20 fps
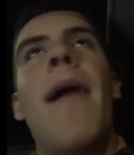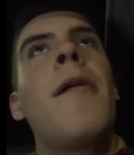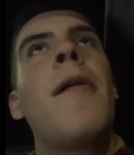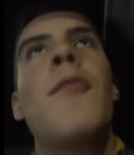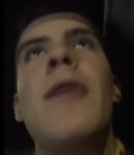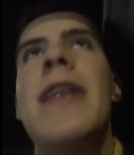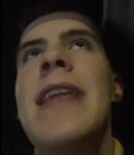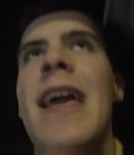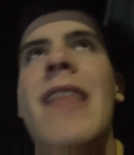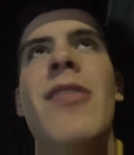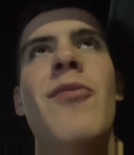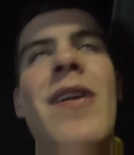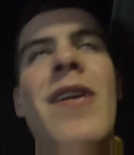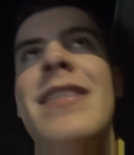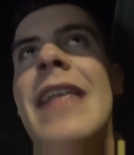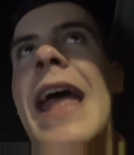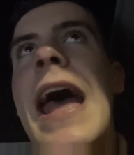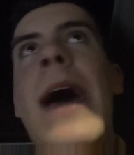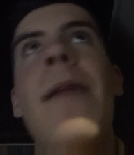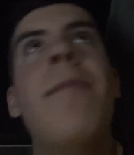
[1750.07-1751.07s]
we win against West
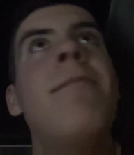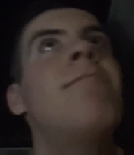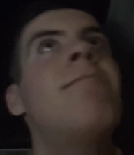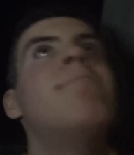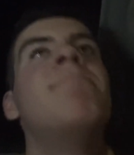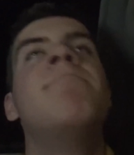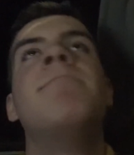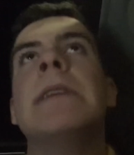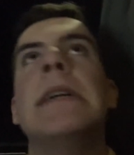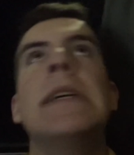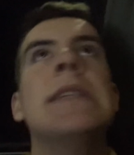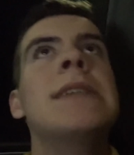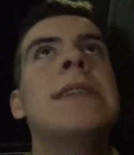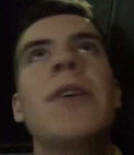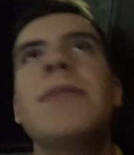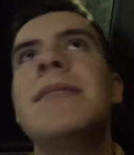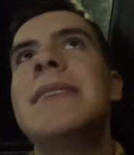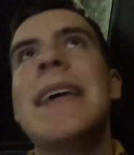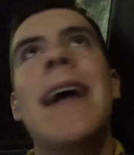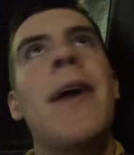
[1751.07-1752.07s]
Ham.
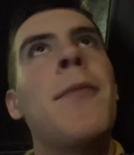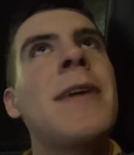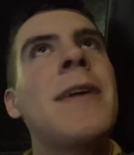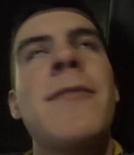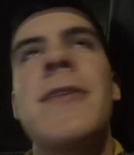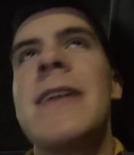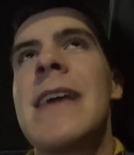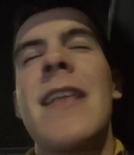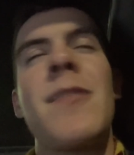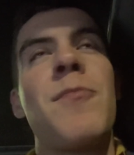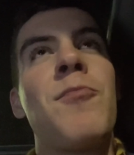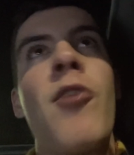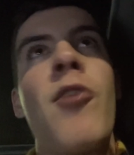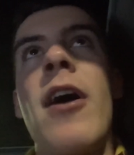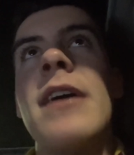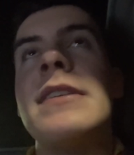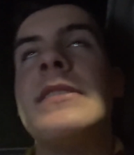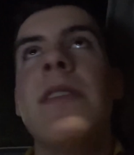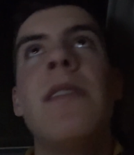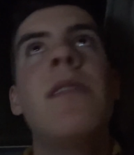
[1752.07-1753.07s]
Don't see how we win against
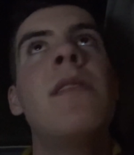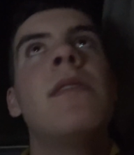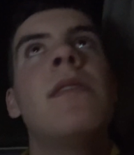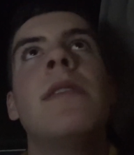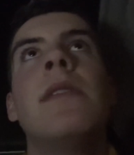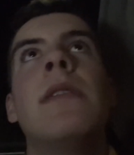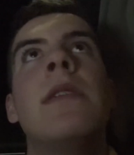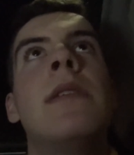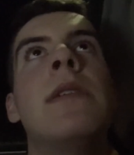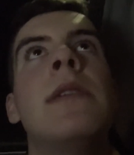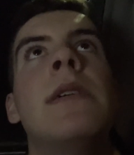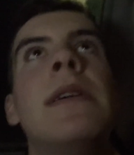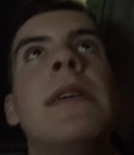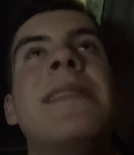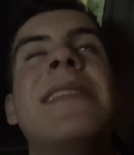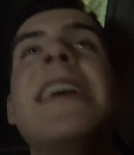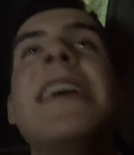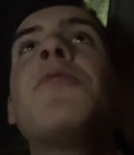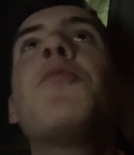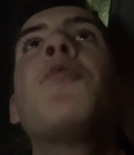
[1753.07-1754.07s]
Brighton.
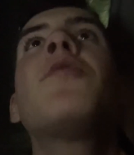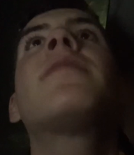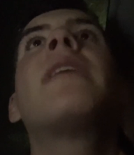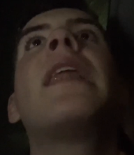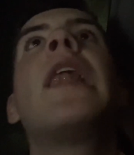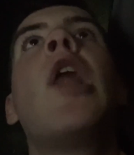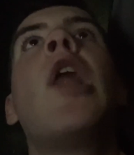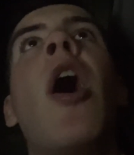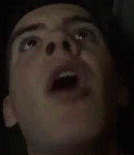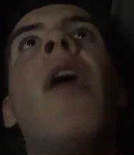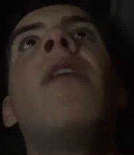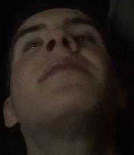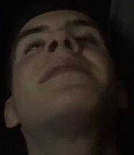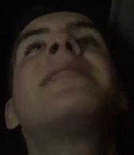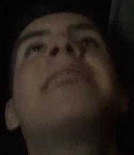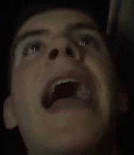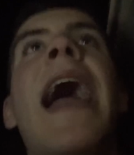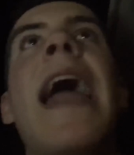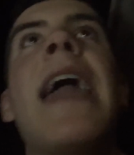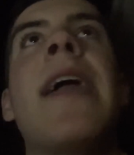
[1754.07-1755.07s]
This was the last
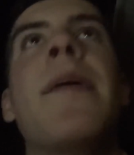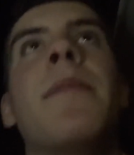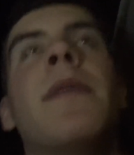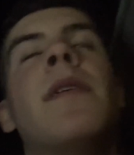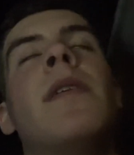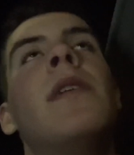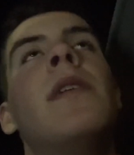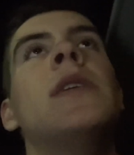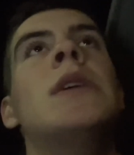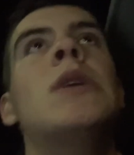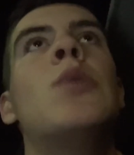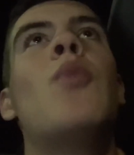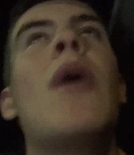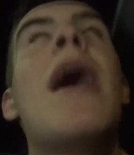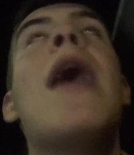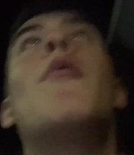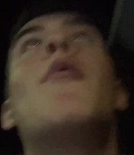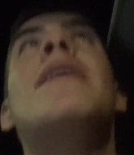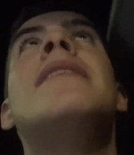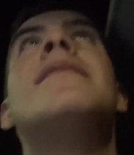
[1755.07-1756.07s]
game
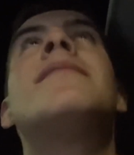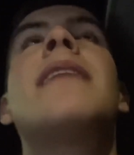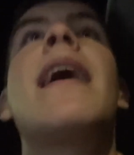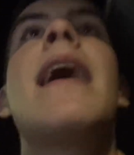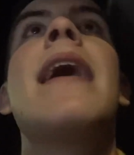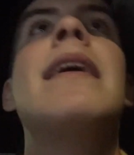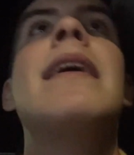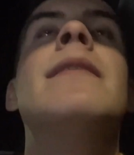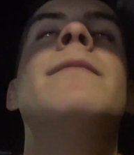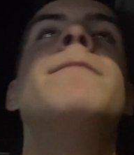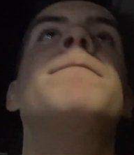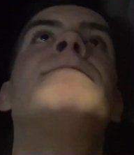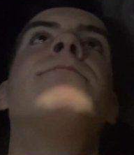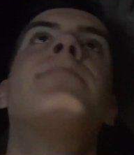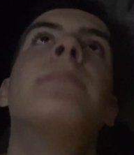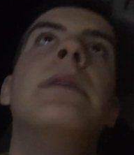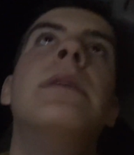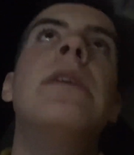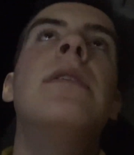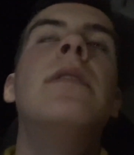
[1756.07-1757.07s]
where we'd say,
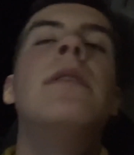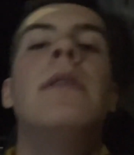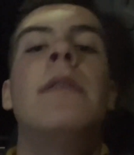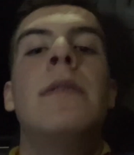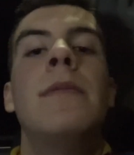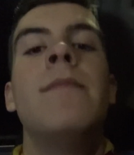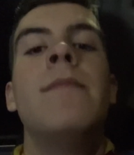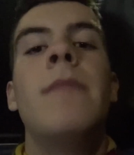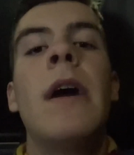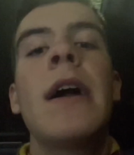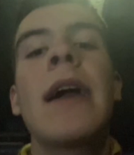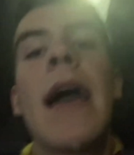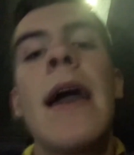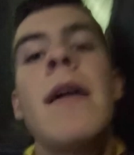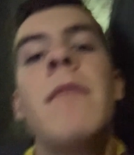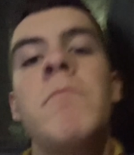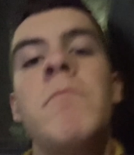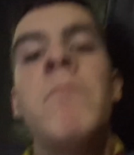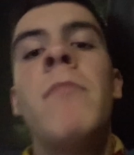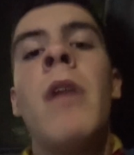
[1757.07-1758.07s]

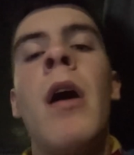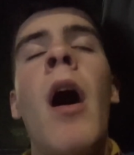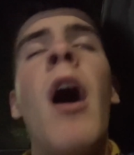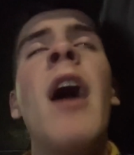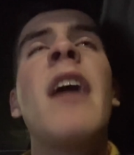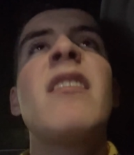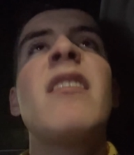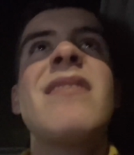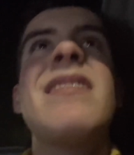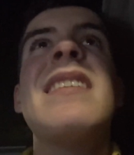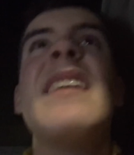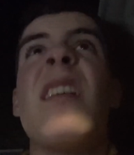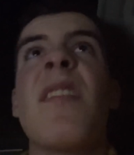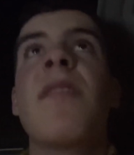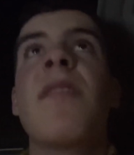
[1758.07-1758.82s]
okay, I could see